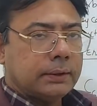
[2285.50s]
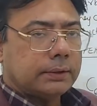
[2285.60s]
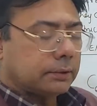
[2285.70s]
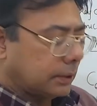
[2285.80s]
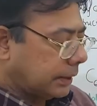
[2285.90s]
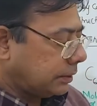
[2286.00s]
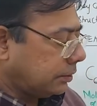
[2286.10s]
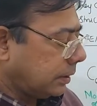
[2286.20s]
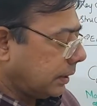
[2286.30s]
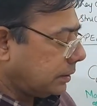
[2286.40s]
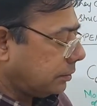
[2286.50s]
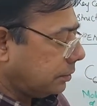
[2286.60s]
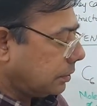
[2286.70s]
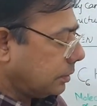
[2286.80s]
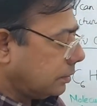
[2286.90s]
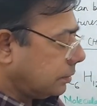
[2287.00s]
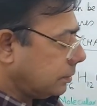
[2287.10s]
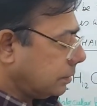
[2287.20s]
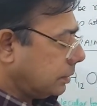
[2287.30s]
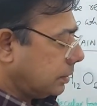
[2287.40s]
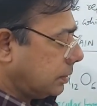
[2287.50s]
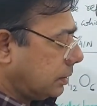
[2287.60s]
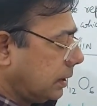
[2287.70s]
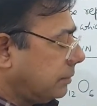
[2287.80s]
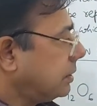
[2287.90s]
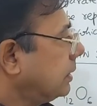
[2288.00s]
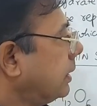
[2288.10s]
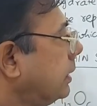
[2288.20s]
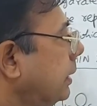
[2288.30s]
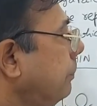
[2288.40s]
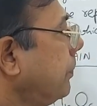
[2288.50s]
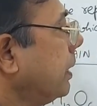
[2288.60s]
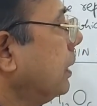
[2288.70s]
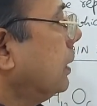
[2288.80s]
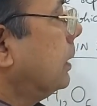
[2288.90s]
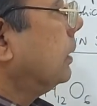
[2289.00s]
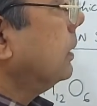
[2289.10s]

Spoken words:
So as you have seen earlier, in